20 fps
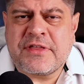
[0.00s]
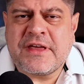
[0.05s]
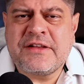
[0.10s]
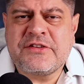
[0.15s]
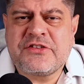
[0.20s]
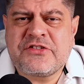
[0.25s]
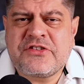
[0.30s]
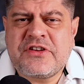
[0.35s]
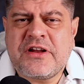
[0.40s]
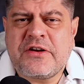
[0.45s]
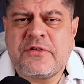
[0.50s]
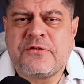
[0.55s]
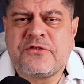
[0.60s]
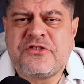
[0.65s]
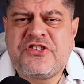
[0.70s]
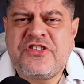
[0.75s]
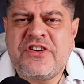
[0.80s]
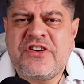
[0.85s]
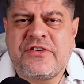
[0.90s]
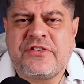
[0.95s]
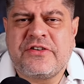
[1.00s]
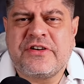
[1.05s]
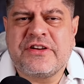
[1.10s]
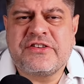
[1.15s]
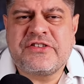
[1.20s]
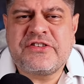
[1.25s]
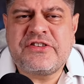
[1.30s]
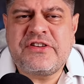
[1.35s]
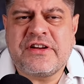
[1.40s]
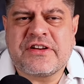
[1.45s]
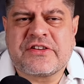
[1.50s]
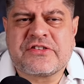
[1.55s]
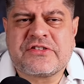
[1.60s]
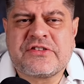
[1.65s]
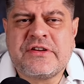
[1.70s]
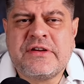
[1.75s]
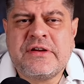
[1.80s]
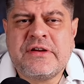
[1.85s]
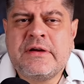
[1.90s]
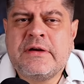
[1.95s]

instead of January 6th,